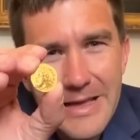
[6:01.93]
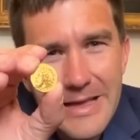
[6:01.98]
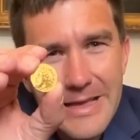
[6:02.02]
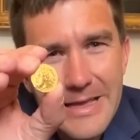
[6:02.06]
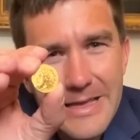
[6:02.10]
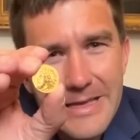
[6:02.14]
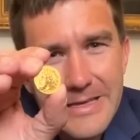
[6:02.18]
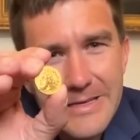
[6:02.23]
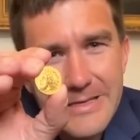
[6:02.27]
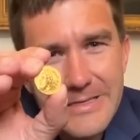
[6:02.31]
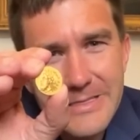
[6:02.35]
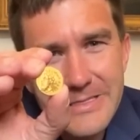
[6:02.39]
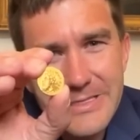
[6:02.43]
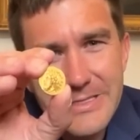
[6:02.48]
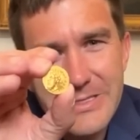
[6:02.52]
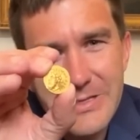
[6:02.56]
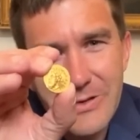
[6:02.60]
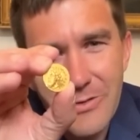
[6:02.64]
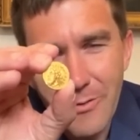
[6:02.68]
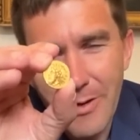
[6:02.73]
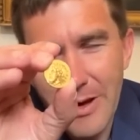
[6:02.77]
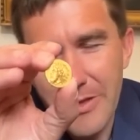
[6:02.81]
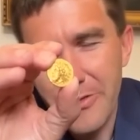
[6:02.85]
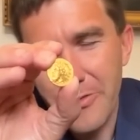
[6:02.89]
is,
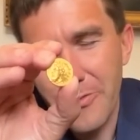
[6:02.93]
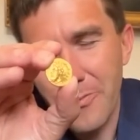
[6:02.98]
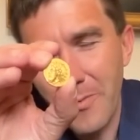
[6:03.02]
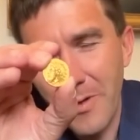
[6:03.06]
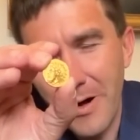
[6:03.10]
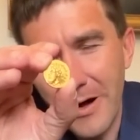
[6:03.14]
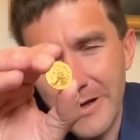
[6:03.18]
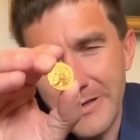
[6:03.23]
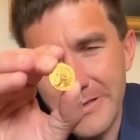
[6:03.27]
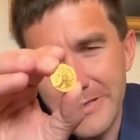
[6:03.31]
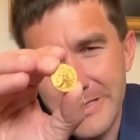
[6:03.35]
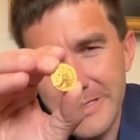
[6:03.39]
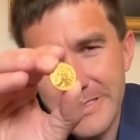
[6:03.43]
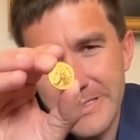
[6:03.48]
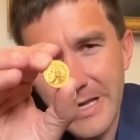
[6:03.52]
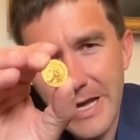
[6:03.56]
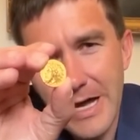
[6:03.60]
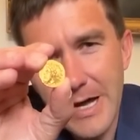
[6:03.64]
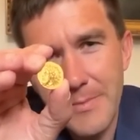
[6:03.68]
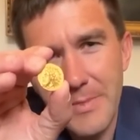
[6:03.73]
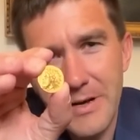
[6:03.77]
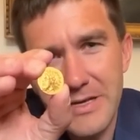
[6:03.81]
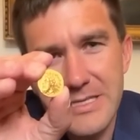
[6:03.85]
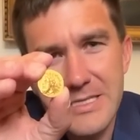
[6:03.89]
or rather was,
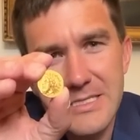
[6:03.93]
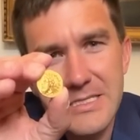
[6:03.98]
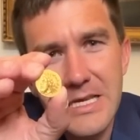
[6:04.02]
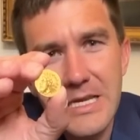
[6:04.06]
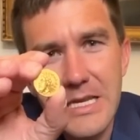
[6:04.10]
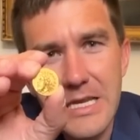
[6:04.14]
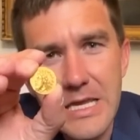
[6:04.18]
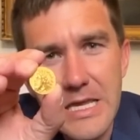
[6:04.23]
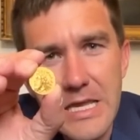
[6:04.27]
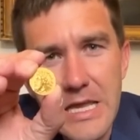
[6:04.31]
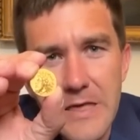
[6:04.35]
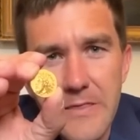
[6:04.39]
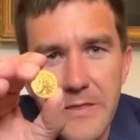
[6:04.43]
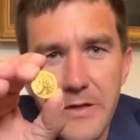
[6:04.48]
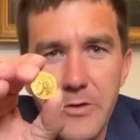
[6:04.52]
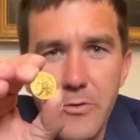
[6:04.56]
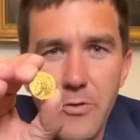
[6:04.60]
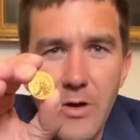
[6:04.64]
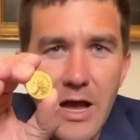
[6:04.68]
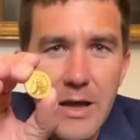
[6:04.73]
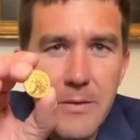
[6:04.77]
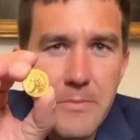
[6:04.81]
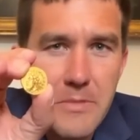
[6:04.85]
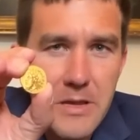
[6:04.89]
a city in the
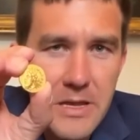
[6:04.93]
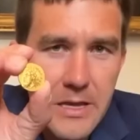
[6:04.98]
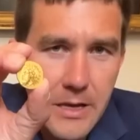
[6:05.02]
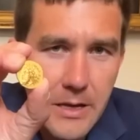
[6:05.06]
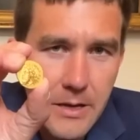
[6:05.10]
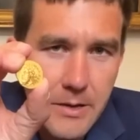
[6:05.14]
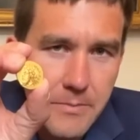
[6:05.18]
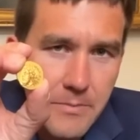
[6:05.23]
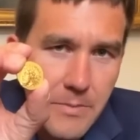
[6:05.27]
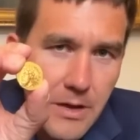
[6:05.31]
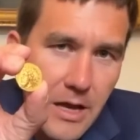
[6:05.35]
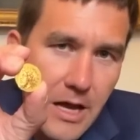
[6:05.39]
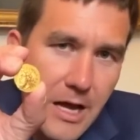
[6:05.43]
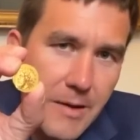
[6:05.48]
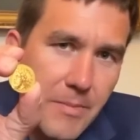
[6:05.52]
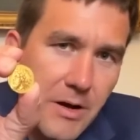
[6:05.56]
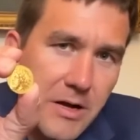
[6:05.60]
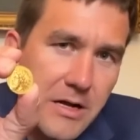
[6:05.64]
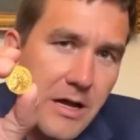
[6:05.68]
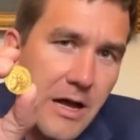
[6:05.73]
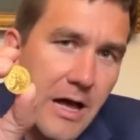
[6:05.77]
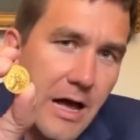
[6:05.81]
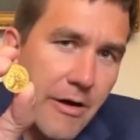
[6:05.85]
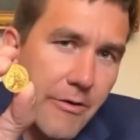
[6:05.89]
Crimea,
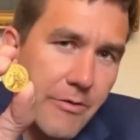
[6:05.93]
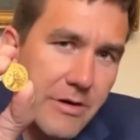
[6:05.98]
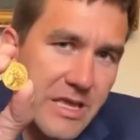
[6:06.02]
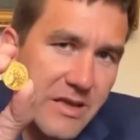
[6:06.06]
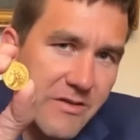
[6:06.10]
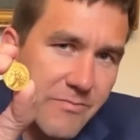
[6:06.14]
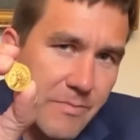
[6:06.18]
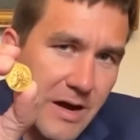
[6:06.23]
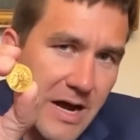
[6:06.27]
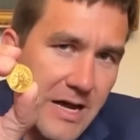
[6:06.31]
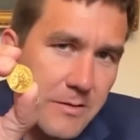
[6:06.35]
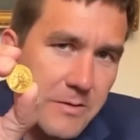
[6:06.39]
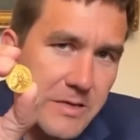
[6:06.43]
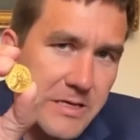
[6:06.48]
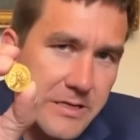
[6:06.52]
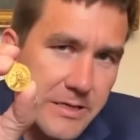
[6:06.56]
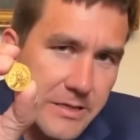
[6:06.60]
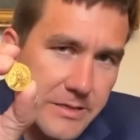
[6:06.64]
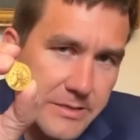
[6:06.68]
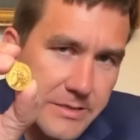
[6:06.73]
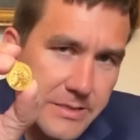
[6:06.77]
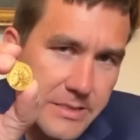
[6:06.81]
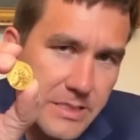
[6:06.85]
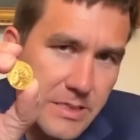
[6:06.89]
a colony of
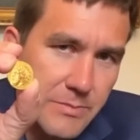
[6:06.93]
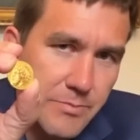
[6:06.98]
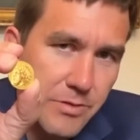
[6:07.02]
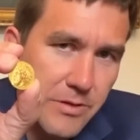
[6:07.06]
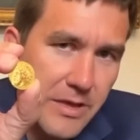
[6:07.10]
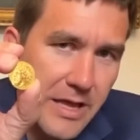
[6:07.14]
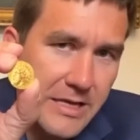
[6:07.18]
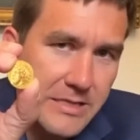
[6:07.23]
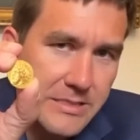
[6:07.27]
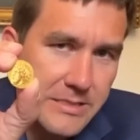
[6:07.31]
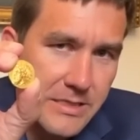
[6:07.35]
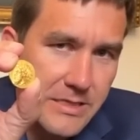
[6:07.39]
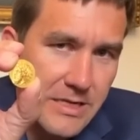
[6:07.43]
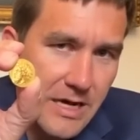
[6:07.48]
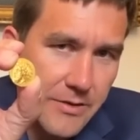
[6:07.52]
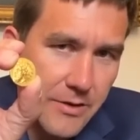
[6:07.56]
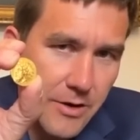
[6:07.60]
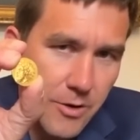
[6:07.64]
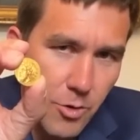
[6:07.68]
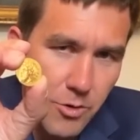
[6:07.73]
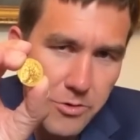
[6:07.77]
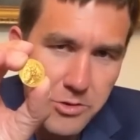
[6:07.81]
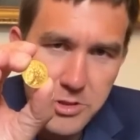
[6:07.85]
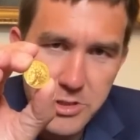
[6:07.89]
Miletus planted on
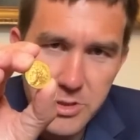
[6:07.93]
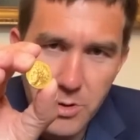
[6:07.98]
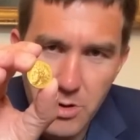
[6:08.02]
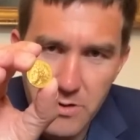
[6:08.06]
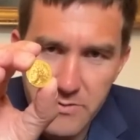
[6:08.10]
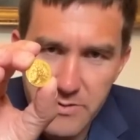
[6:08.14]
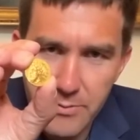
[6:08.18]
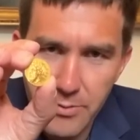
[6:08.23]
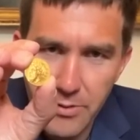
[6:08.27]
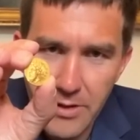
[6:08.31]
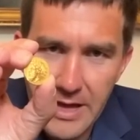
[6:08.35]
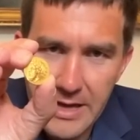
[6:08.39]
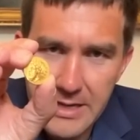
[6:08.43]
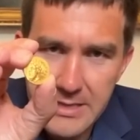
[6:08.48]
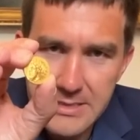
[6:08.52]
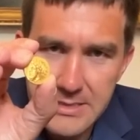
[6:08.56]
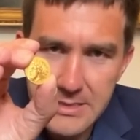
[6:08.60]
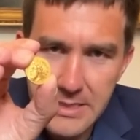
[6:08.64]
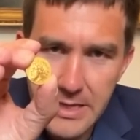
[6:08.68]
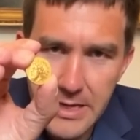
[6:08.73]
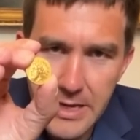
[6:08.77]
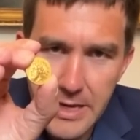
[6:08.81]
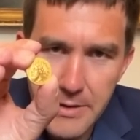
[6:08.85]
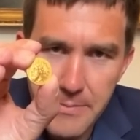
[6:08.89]
the north shore of the Black
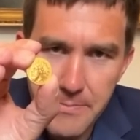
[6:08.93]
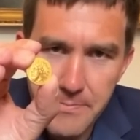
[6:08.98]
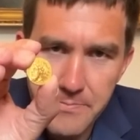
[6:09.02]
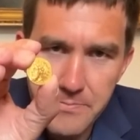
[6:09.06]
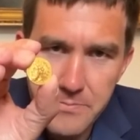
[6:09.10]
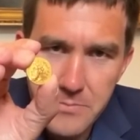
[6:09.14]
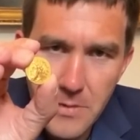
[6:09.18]
Sea.